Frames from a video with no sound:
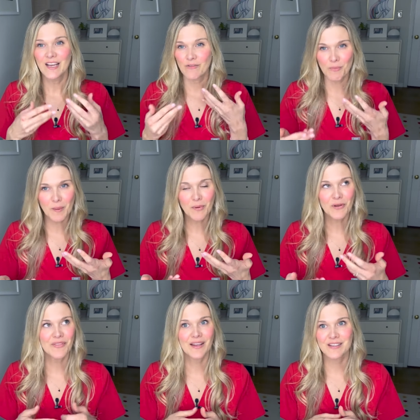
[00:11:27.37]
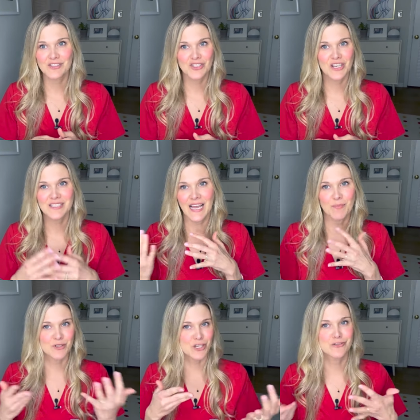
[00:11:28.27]
Remember, that is just a
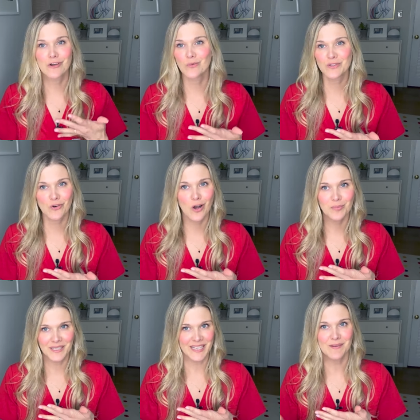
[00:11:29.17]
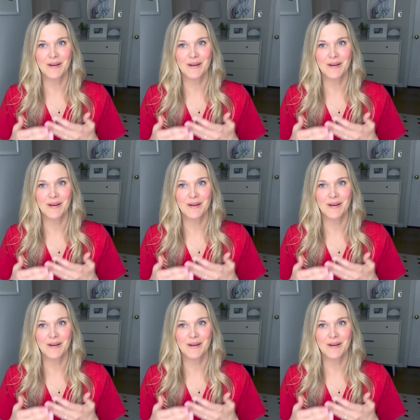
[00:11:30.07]
progesterone withdrawal bleed